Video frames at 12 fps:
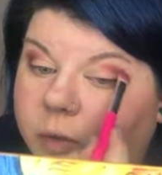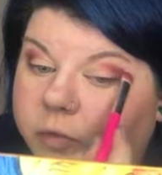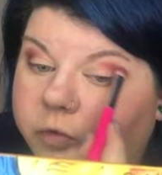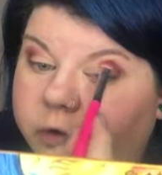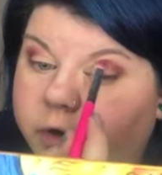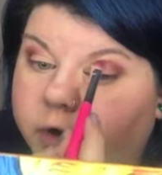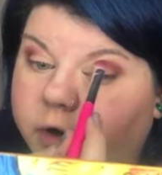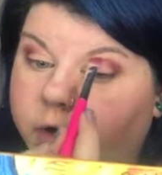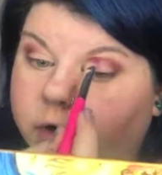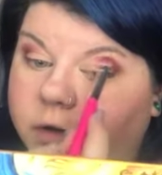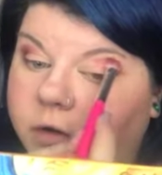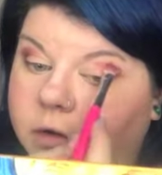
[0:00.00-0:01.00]
before
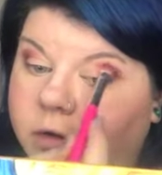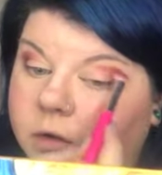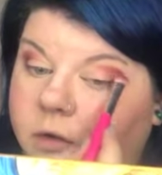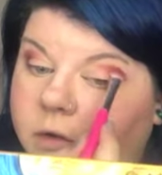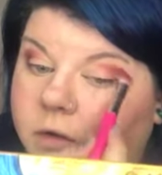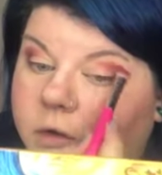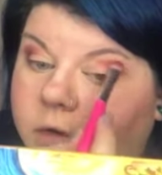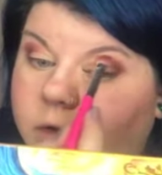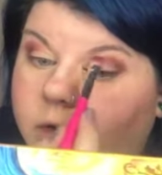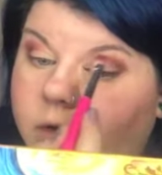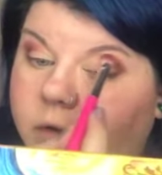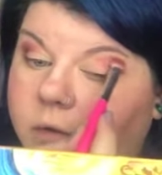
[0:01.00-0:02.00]

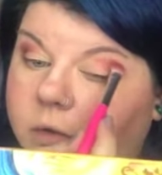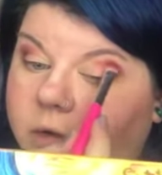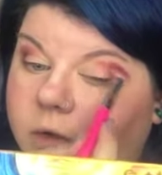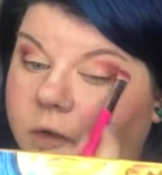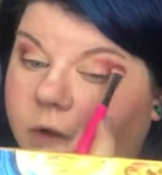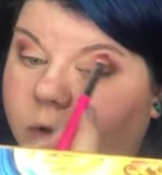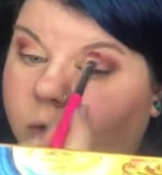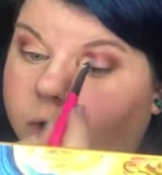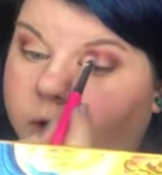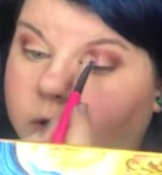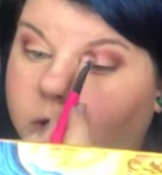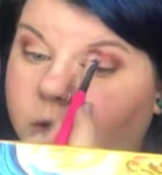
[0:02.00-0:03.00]
I do any
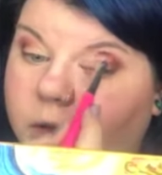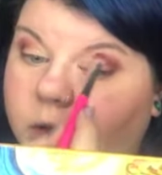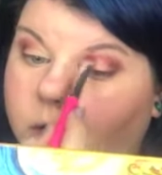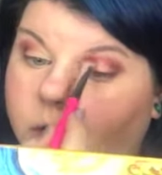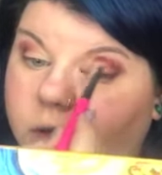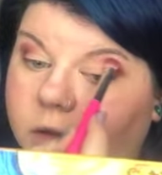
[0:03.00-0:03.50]
correcting.